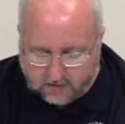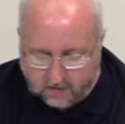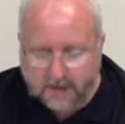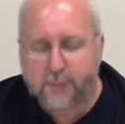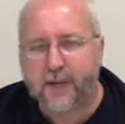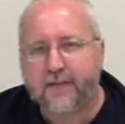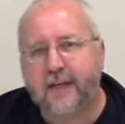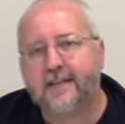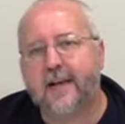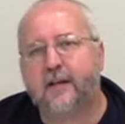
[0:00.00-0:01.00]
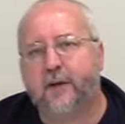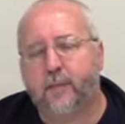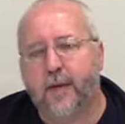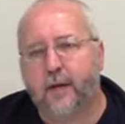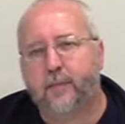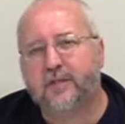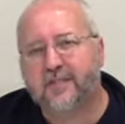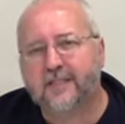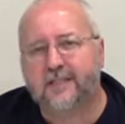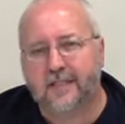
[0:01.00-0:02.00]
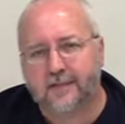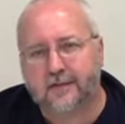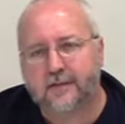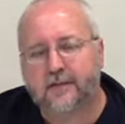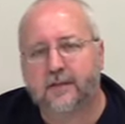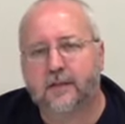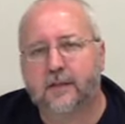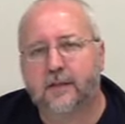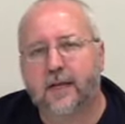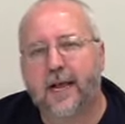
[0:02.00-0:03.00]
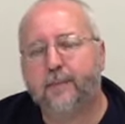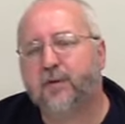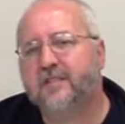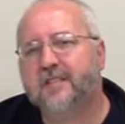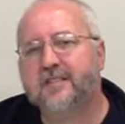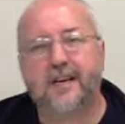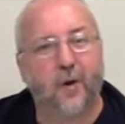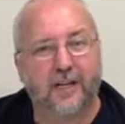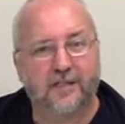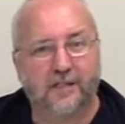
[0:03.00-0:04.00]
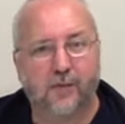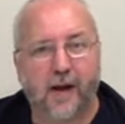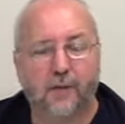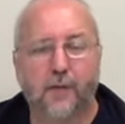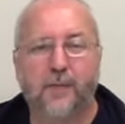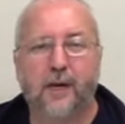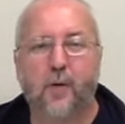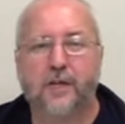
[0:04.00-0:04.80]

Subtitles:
So let's break that down a little bit. Persistent. A persistent question, right, would be a